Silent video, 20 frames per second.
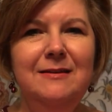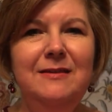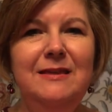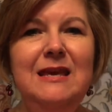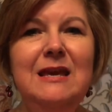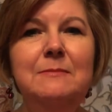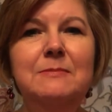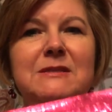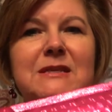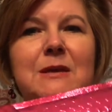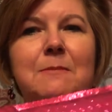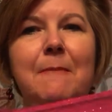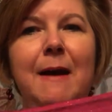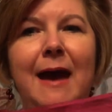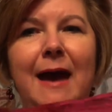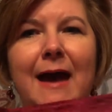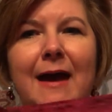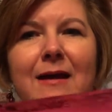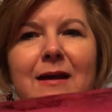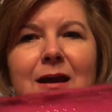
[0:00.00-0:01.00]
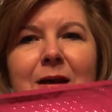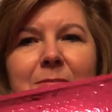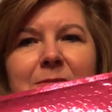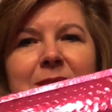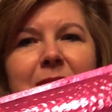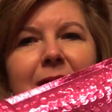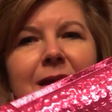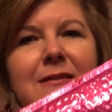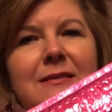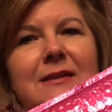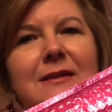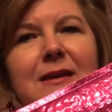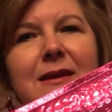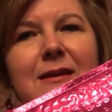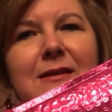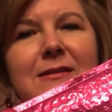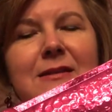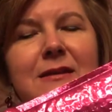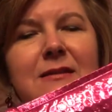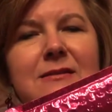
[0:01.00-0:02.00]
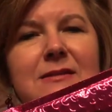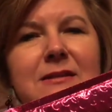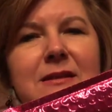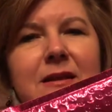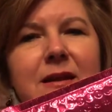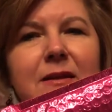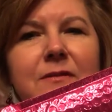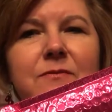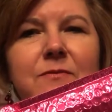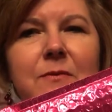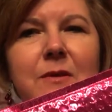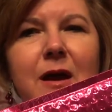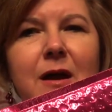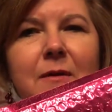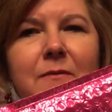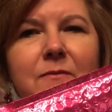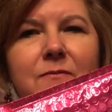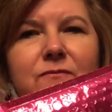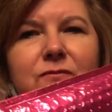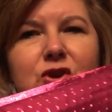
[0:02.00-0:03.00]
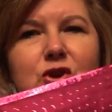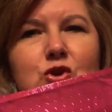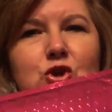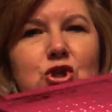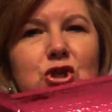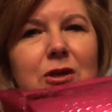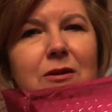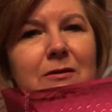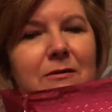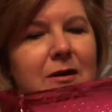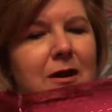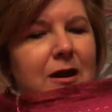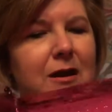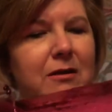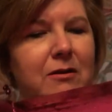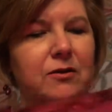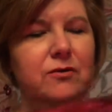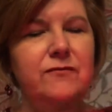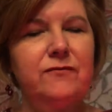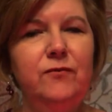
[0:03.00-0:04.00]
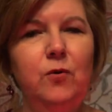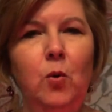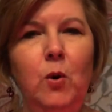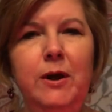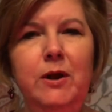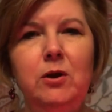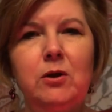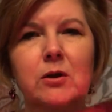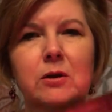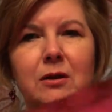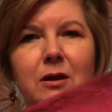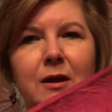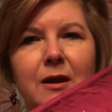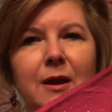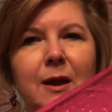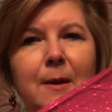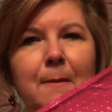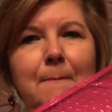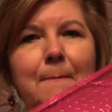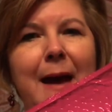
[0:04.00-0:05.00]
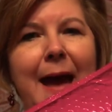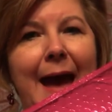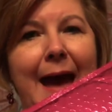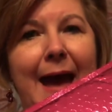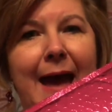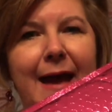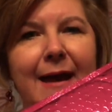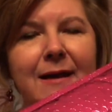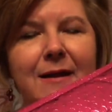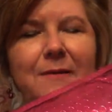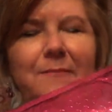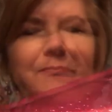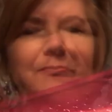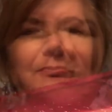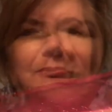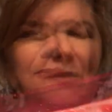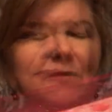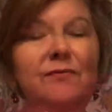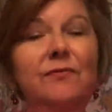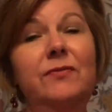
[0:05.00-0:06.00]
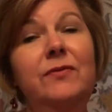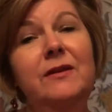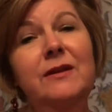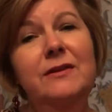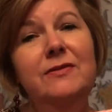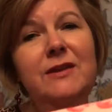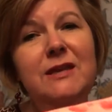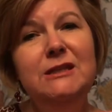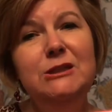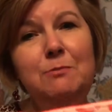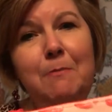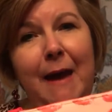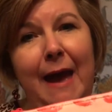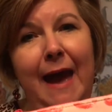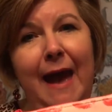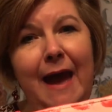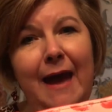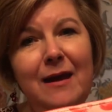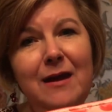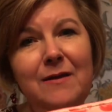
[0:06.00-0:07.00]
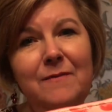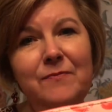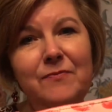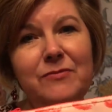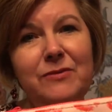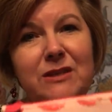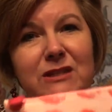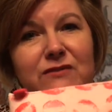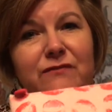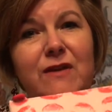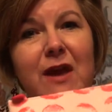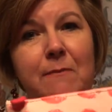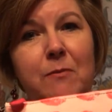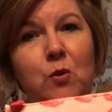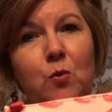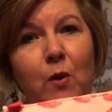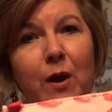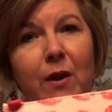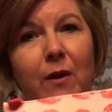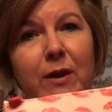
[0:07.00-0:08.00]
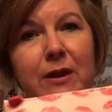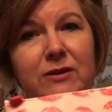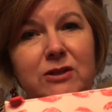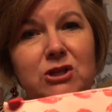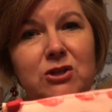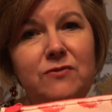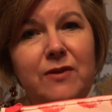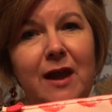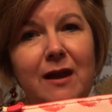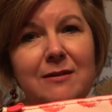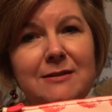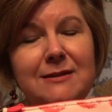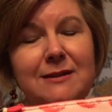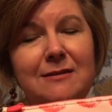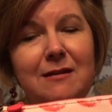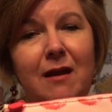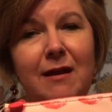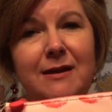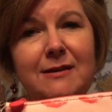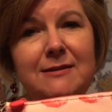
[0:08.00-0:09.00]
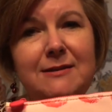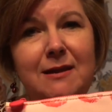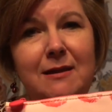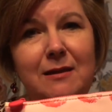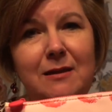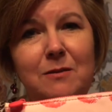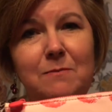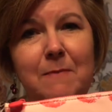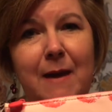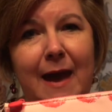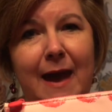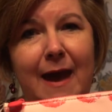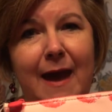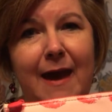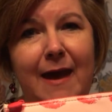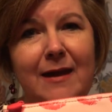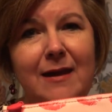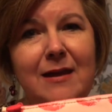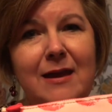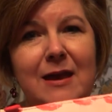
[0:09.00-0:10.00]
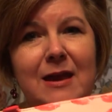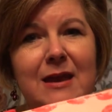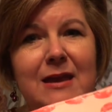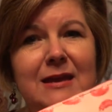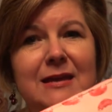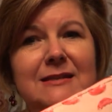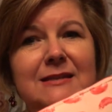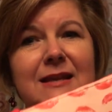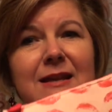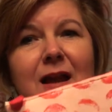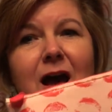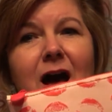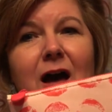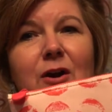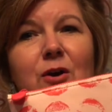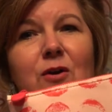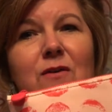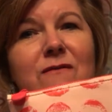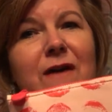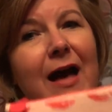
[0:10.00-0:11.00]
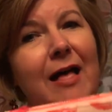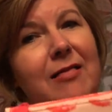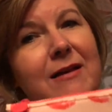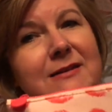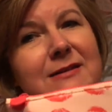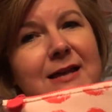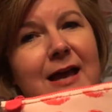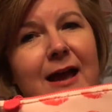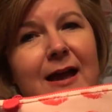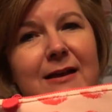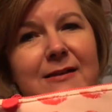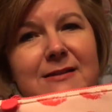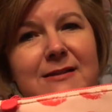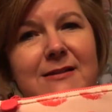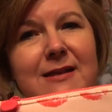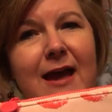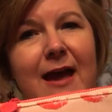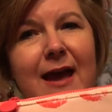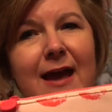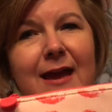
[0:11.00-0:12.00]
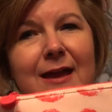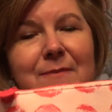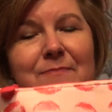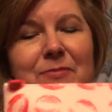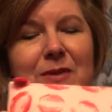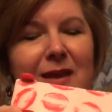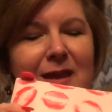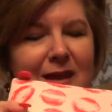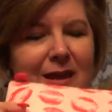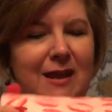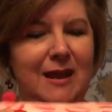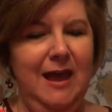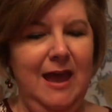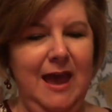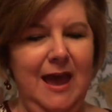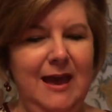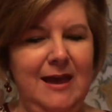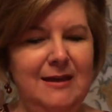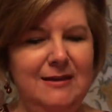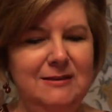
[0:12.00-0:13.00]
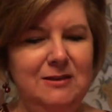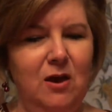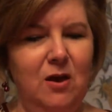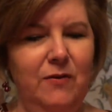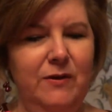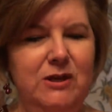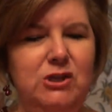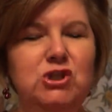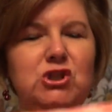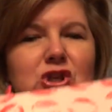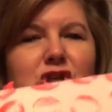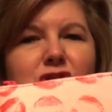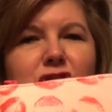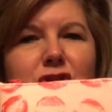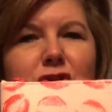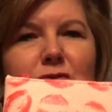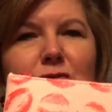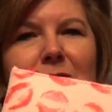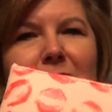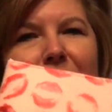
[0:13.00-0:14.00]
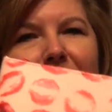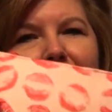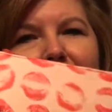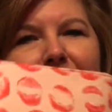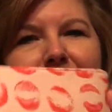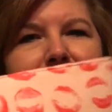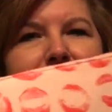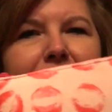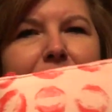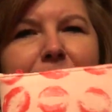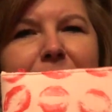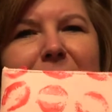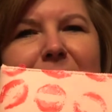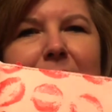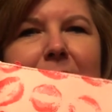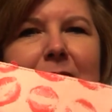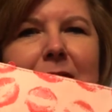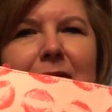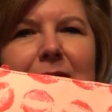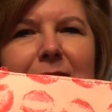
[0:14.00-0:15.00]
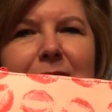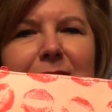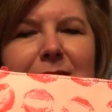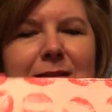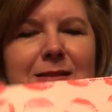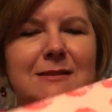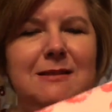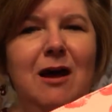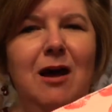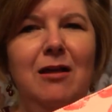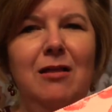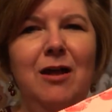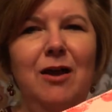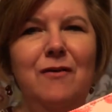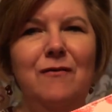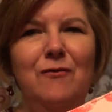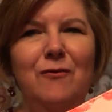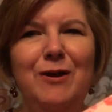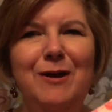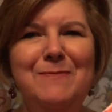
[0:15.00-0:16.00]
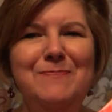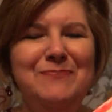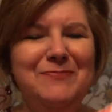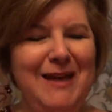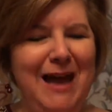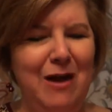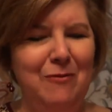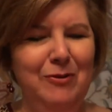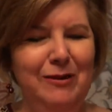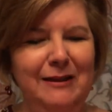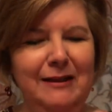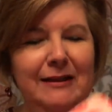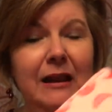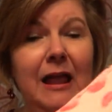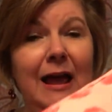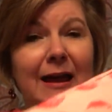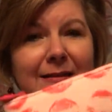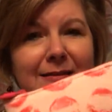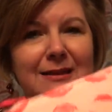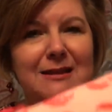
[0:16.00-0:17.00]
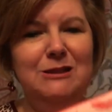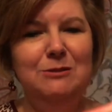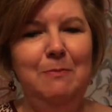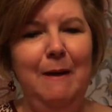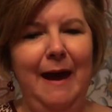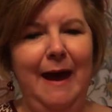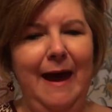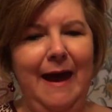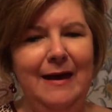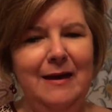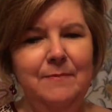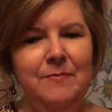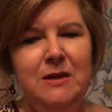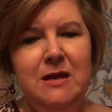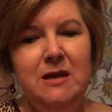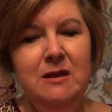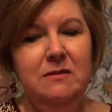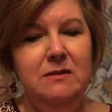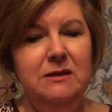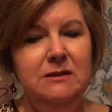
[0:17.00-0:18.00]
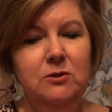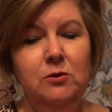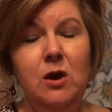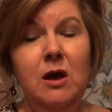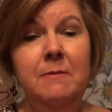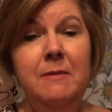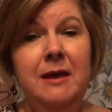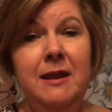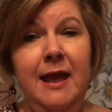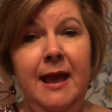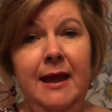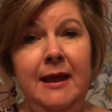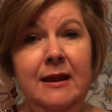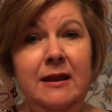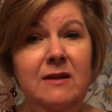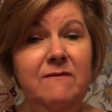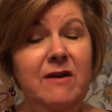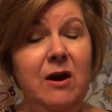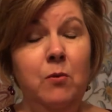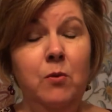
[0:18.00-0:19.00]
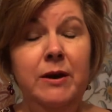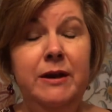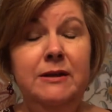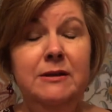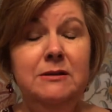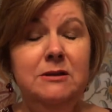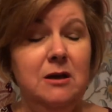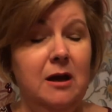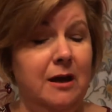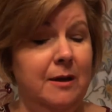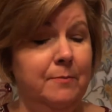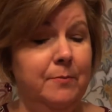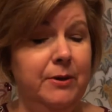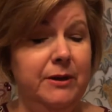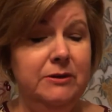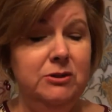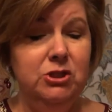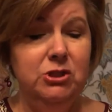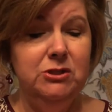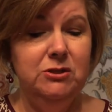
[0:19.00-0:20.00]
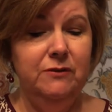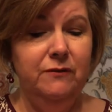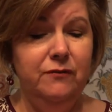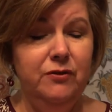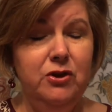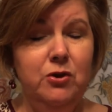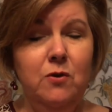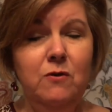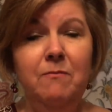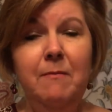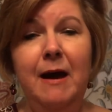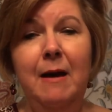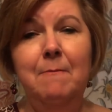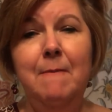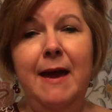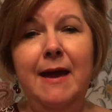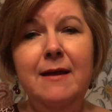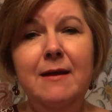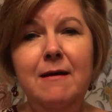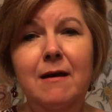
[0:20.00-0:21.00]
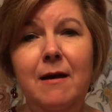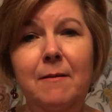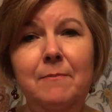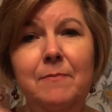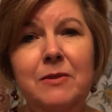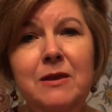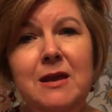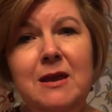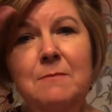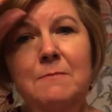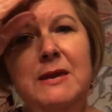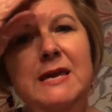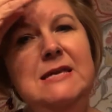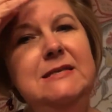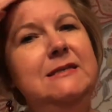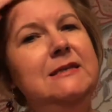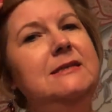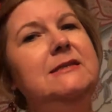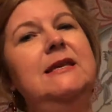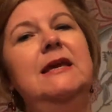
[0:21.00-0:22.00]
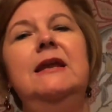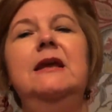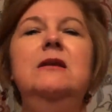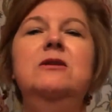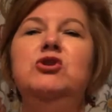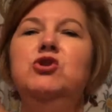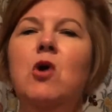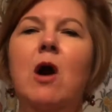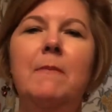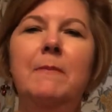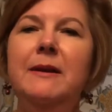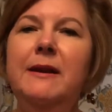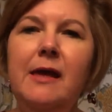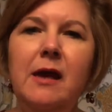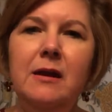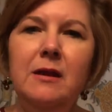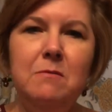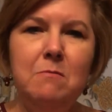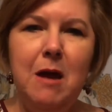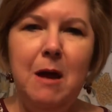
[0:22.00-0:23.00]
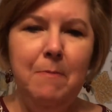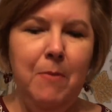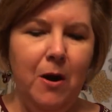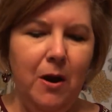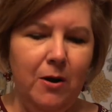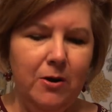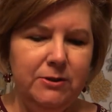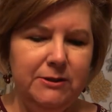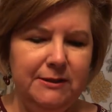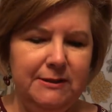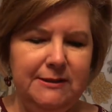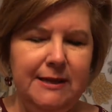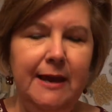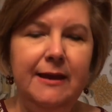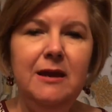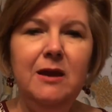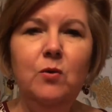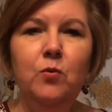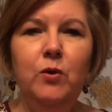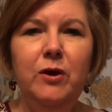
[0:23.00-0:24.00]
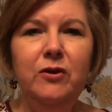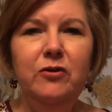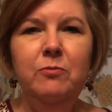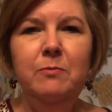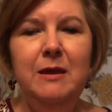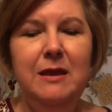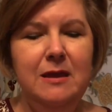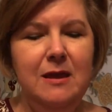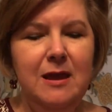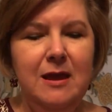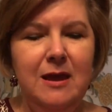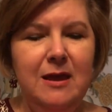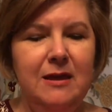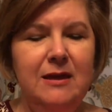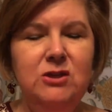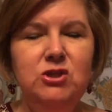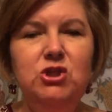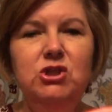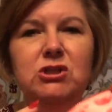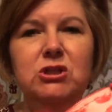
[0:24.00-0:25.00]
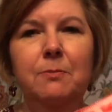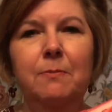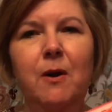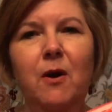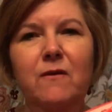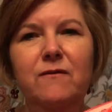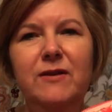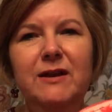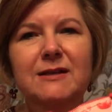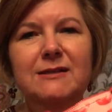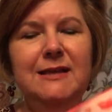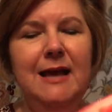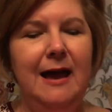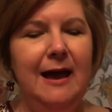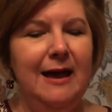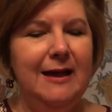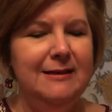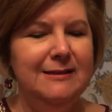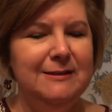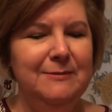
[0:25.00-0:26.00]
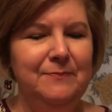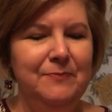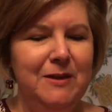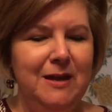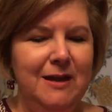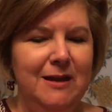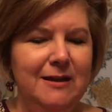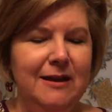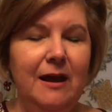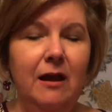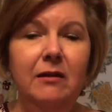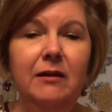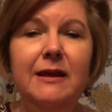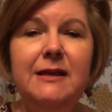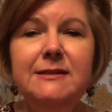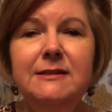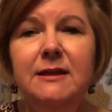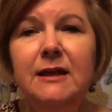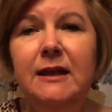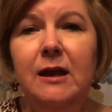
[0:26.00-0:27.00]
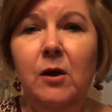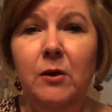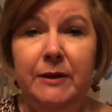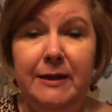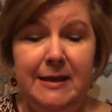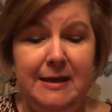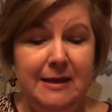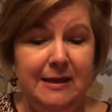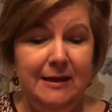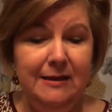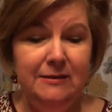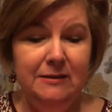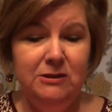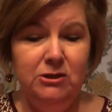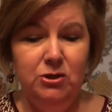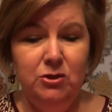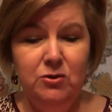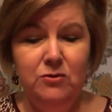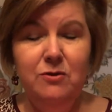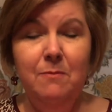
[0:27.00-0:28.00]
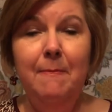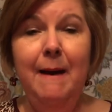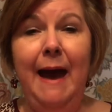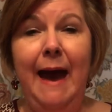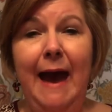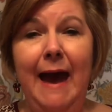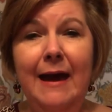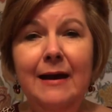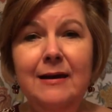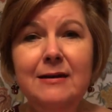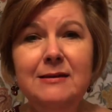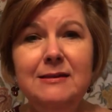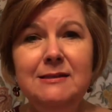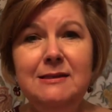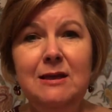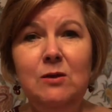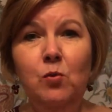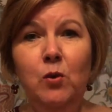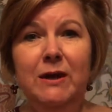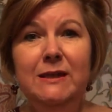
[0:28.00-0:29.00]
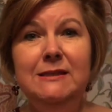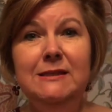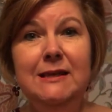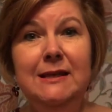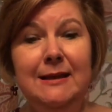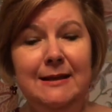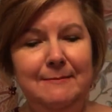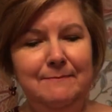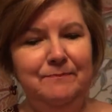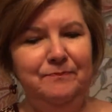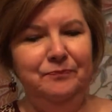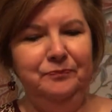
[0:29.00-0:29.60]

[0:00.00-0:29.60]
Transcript: The Ipsy bag comes like this. It's in a, a fuchsia colored foil bag this bag, this February 2019 bag, is in honor of Valentine's Day, and it has all these cute lipstick kisses all over it. I really like this bag. This will come in handy if I want to uh, put just a few of my makeup pieces in it and drop it down in my purse and take it with me. It's just the perfect size. Now let's get on into the bag and see what's in it.